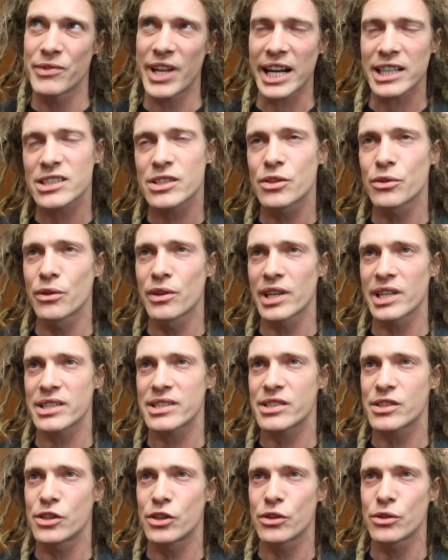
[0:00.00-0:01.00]
Next to
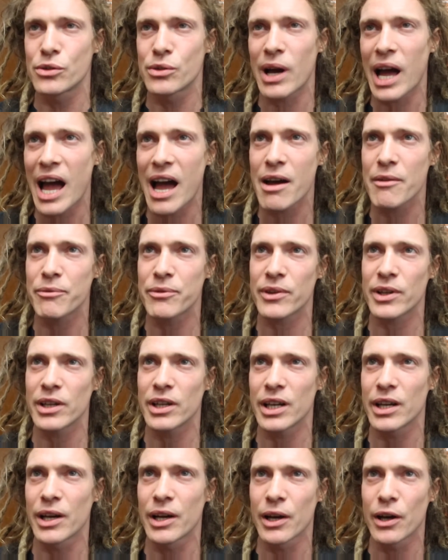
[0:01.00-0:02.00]
this, you have
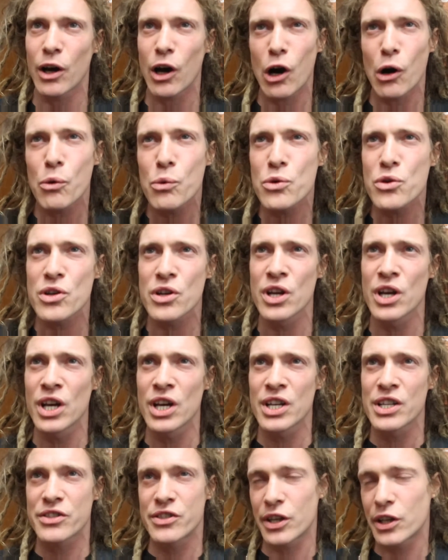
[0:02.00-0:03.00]
own
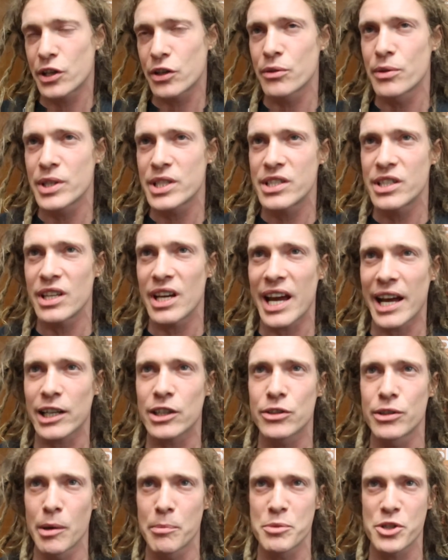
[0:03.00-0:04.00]
security
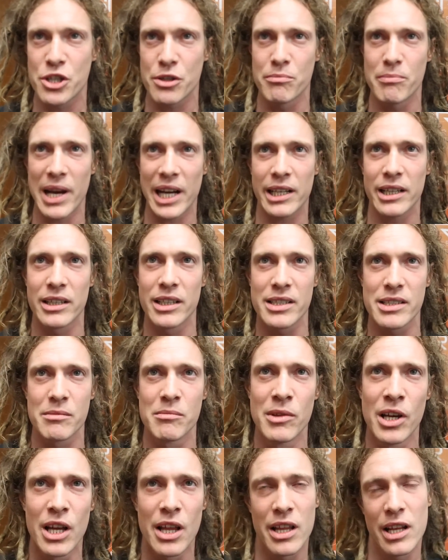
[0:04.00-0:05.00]
encryption mechanism